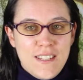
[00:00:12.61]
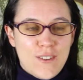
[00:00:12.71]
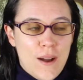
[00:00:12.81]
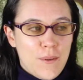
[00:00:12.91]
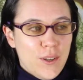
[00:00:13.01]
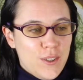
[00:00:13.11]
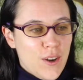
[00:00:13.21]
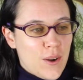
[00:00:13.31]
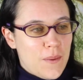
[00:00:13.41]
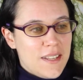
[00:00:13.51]
So I'm going to
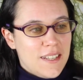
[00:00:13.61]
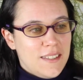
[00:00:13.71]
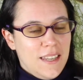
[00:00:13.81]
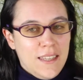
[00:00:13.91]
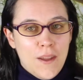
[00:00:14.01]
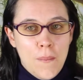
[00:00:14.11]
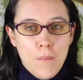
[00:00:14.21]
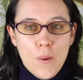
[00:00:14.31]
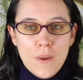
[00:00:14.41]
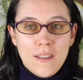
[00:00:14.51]
talk about that in a
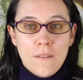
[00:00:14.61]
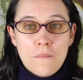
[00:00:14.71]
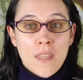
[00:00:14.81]
moment.